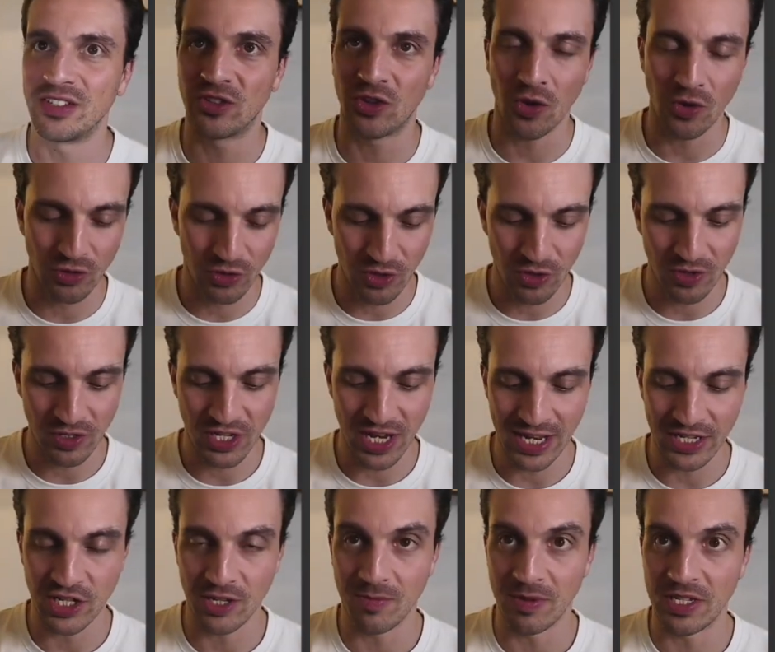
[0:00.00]
go to your
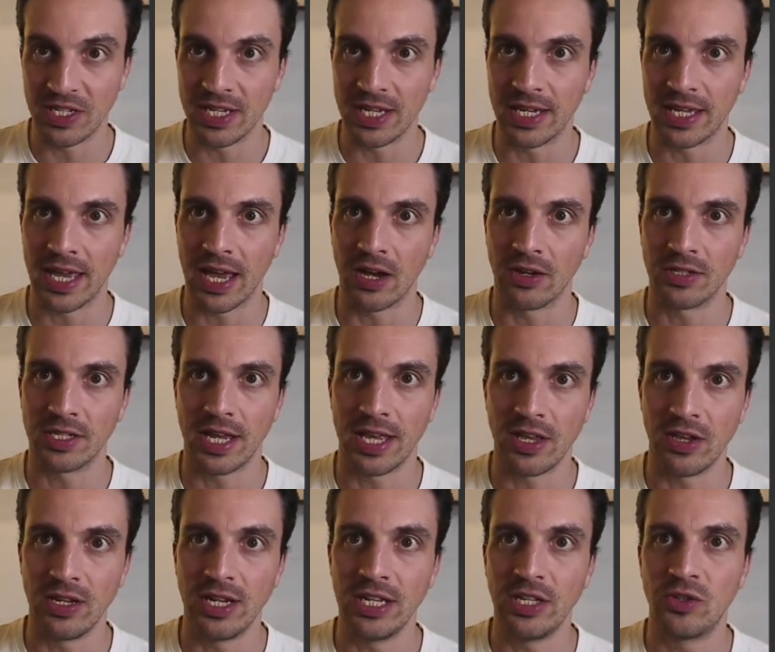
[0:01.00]
ChatGPT account and
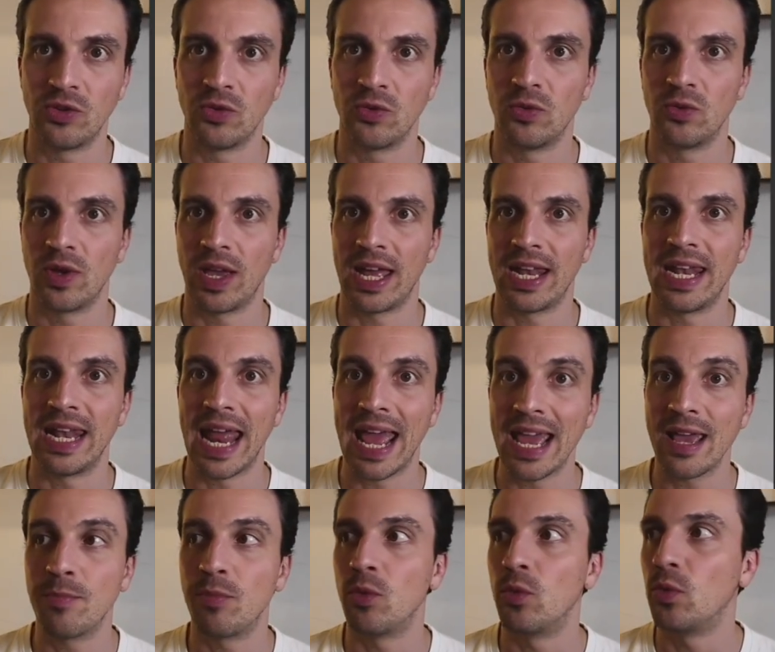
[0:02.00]
you need to
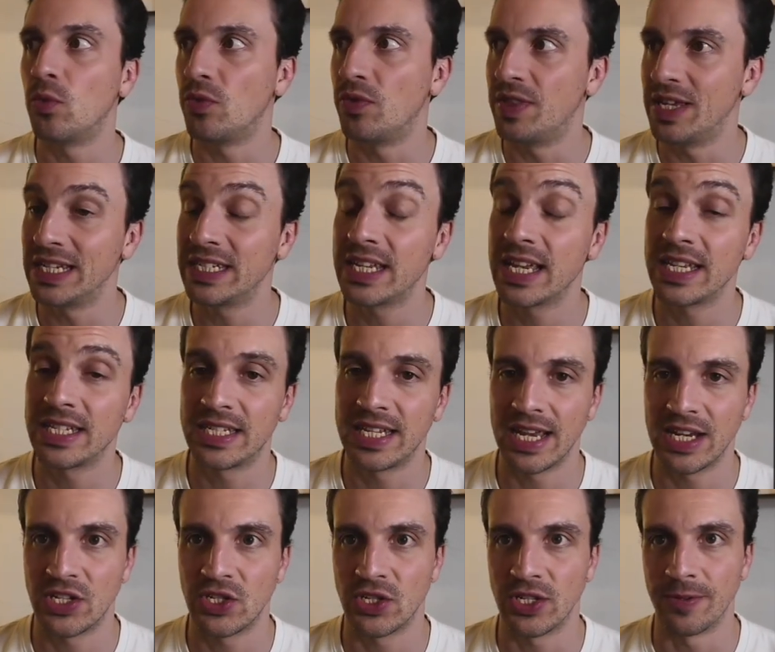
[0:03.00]
enable this
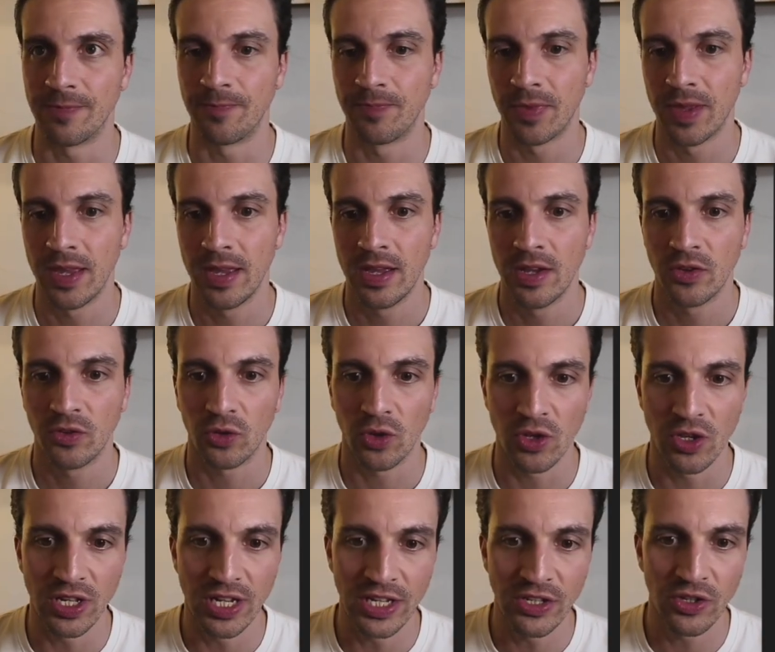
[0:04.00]
section. So
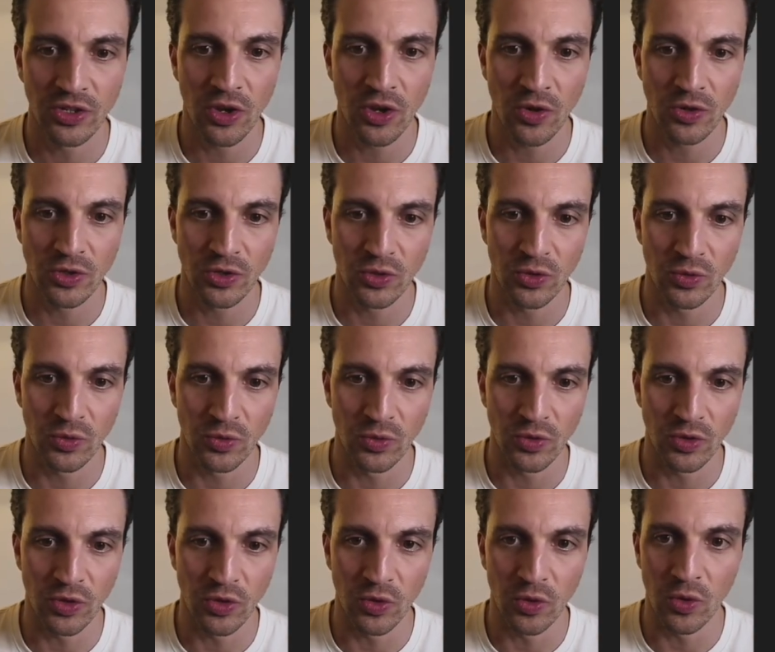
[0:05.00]
you need to go to
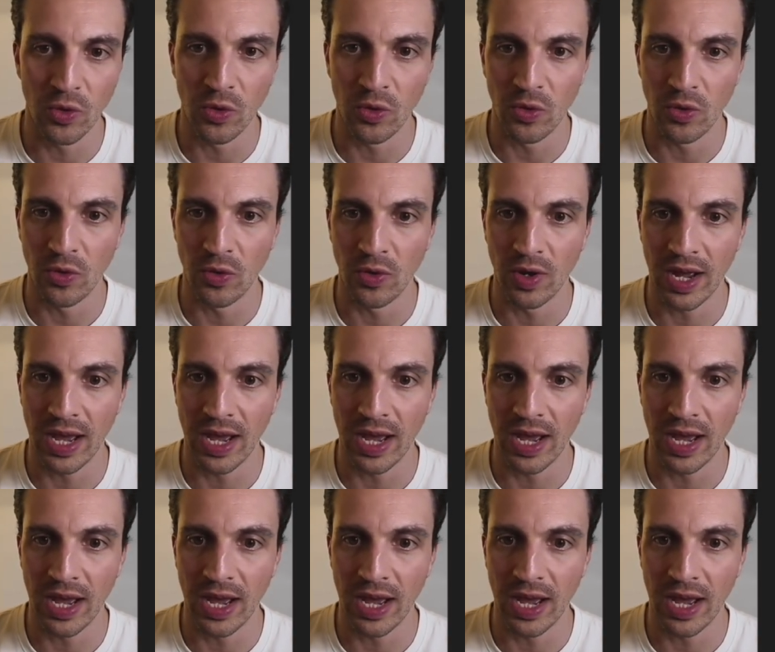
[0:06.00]
your